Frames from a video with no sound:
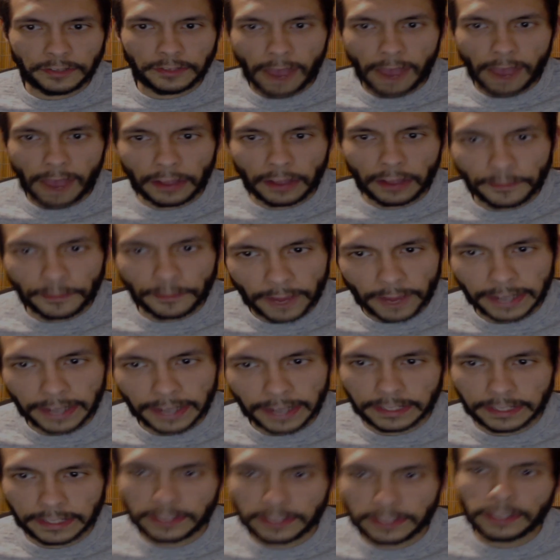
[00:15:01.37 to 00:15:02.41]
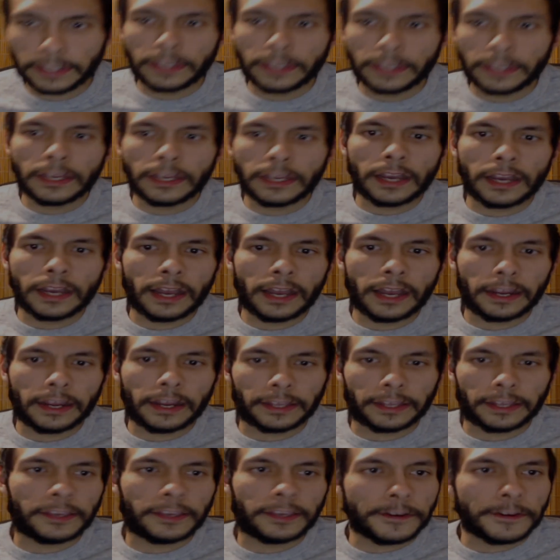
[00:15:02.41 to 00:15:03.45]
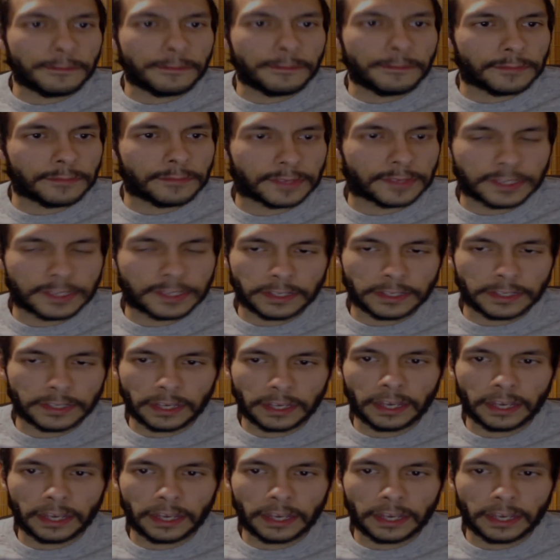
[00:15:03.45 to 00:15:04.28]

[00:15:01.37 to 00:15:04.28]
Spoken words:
elevate Hume's